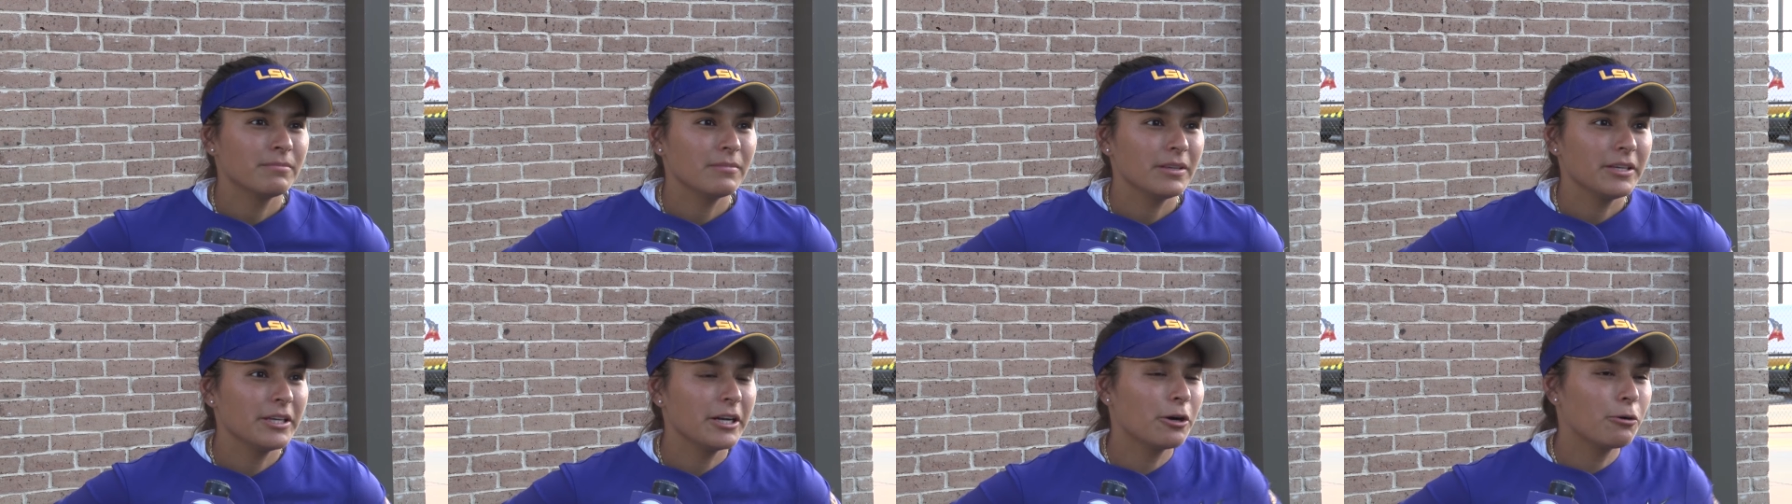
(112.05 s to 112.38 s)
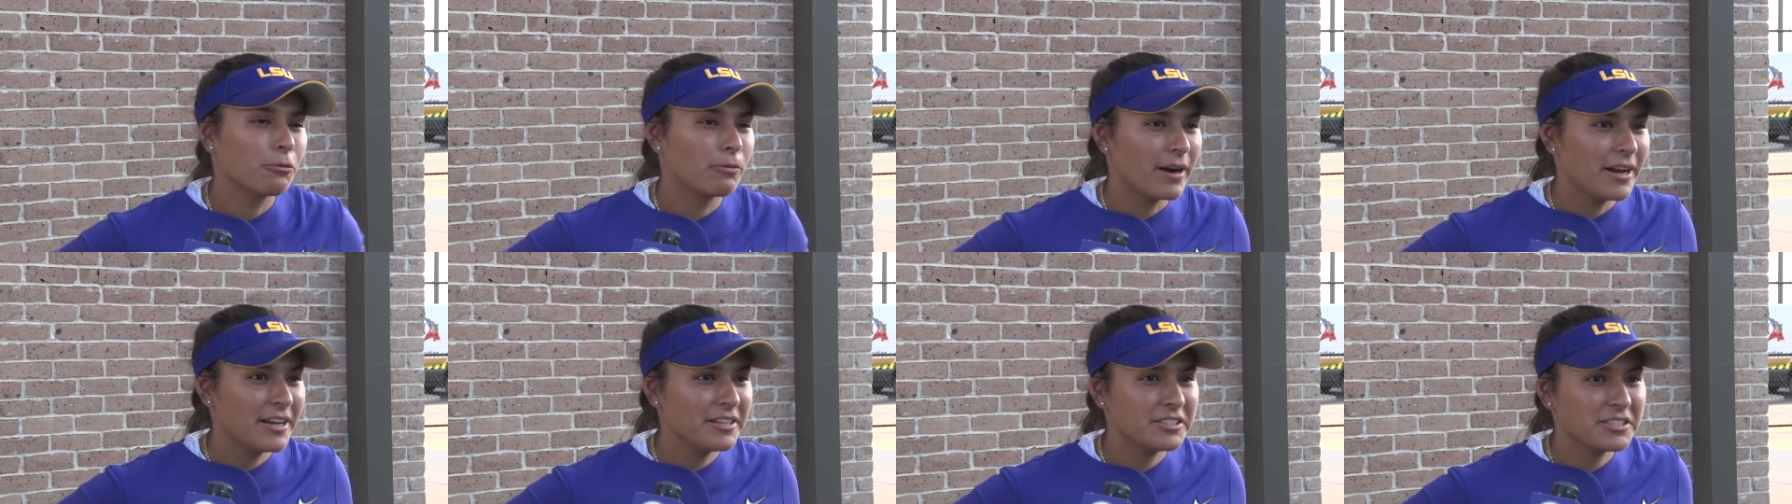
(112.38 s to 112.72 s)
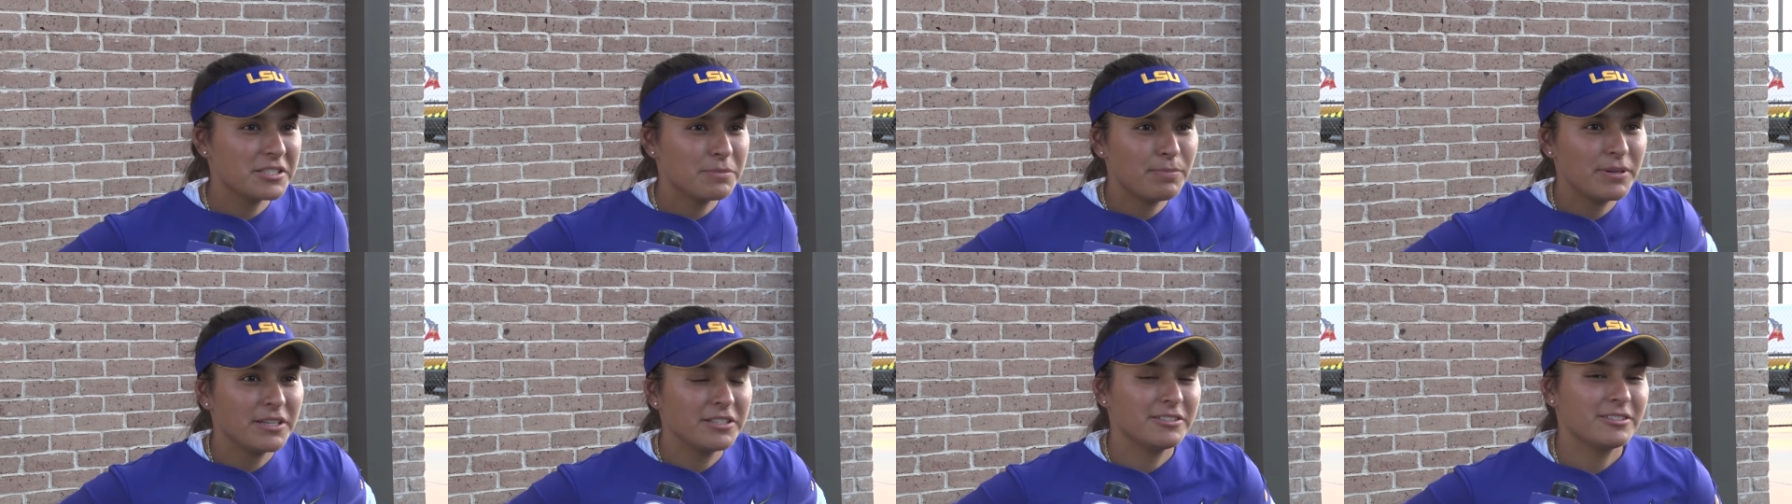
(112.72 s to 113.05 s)
You know, Ray
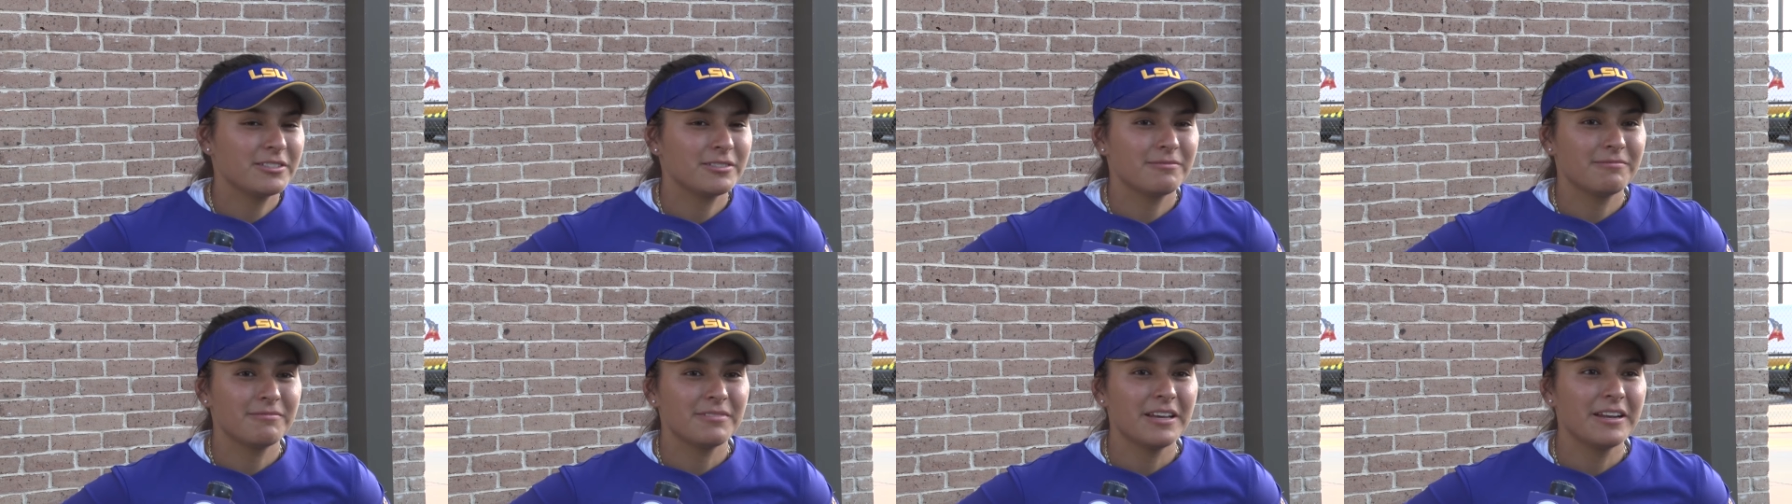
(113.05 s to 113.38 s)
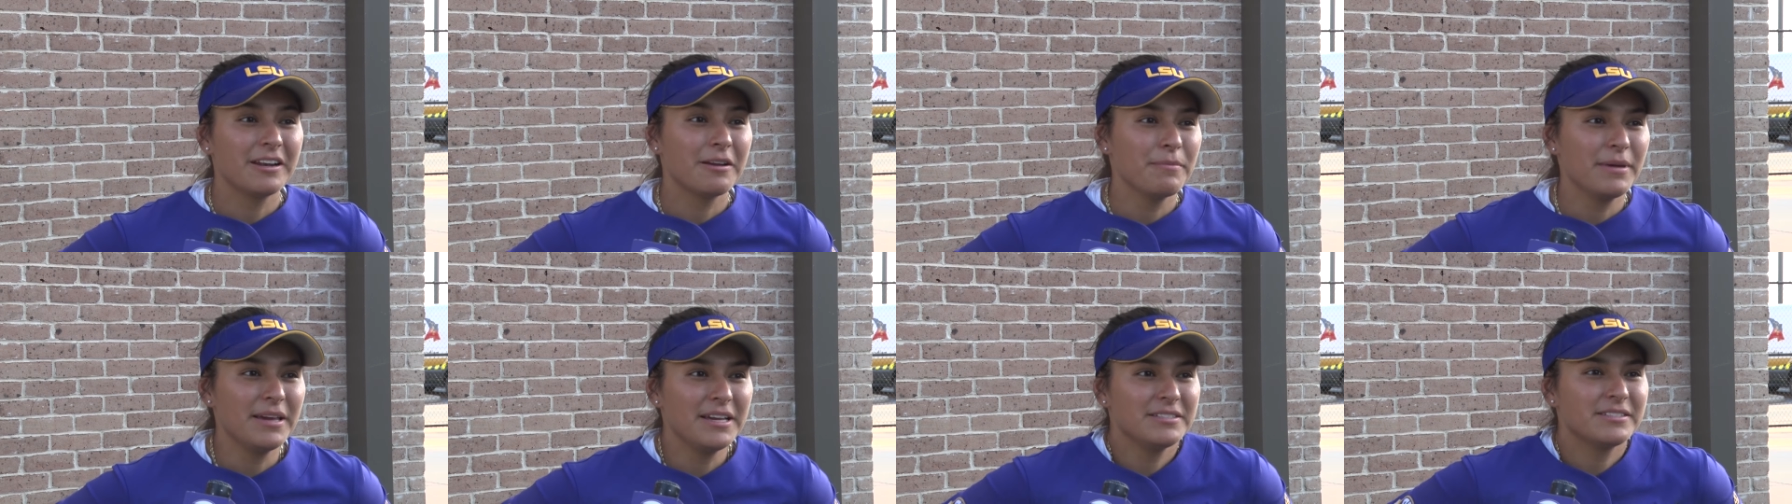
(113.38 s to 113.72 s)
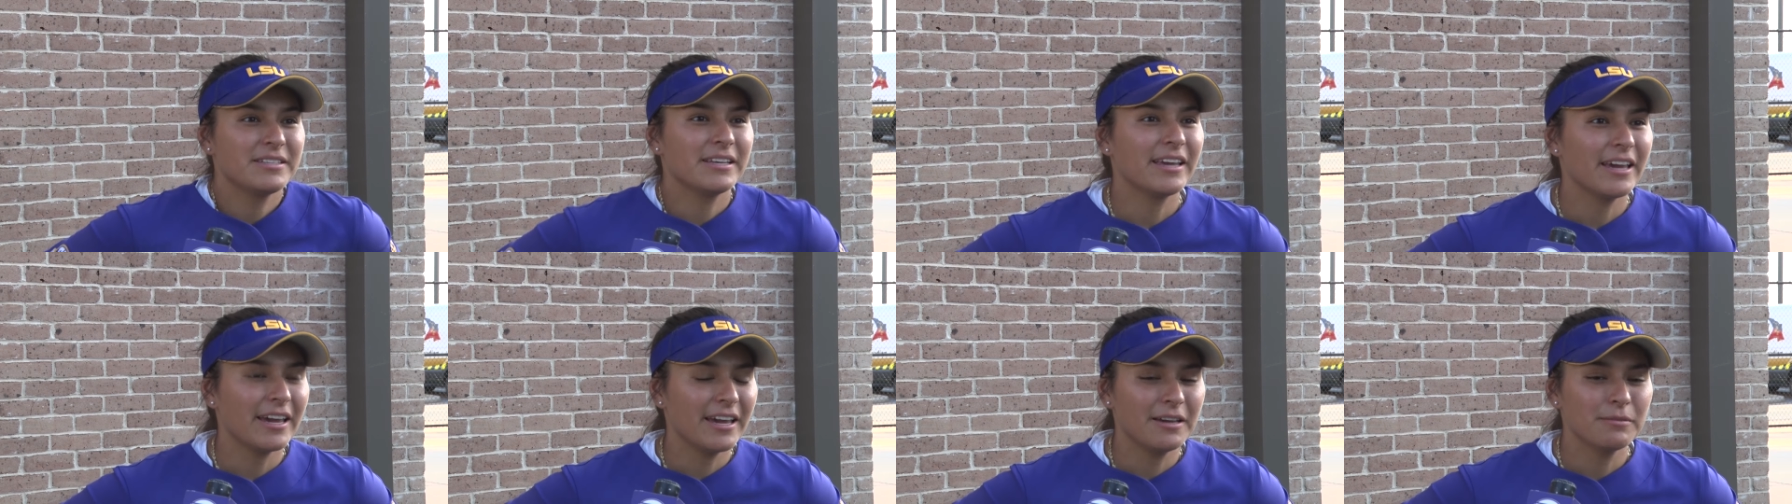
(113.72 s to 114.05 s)
just pitched an
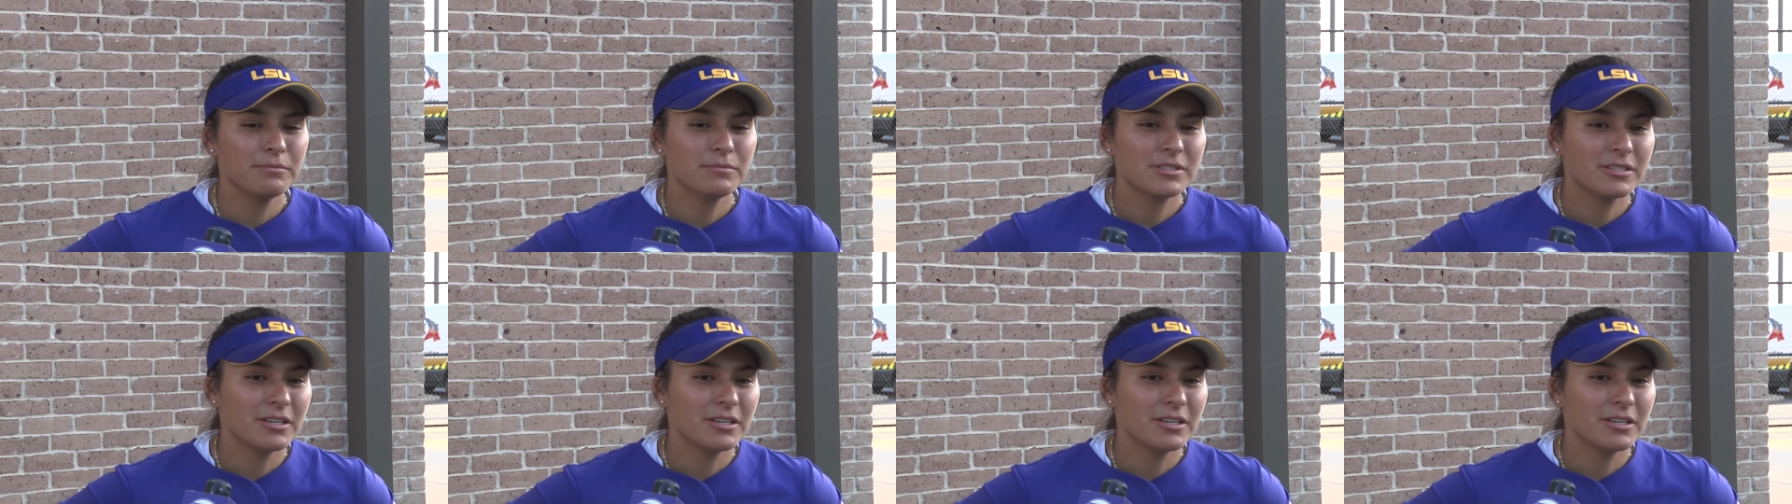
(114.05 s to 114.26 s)
amazing game,